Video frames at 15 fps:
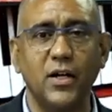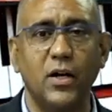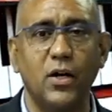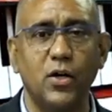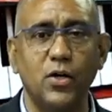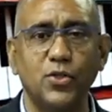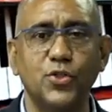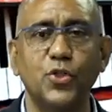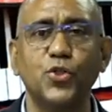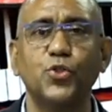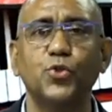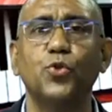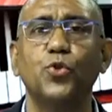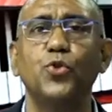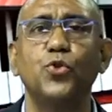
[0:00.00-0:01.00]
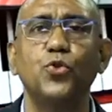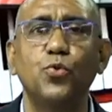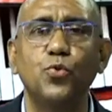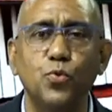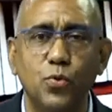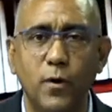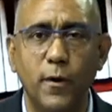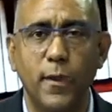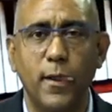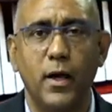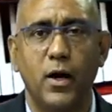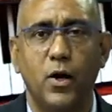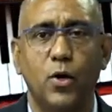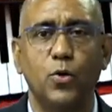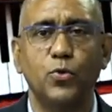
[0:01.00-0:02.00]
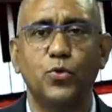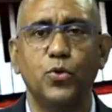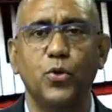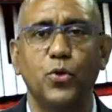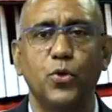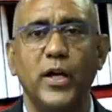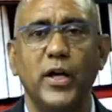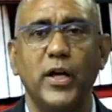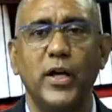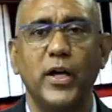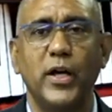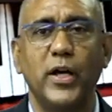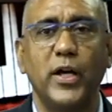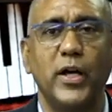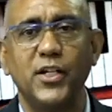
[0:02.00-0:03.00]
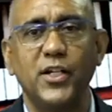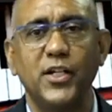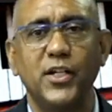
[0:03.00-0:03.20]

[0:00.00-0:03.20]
also show you how to enjoy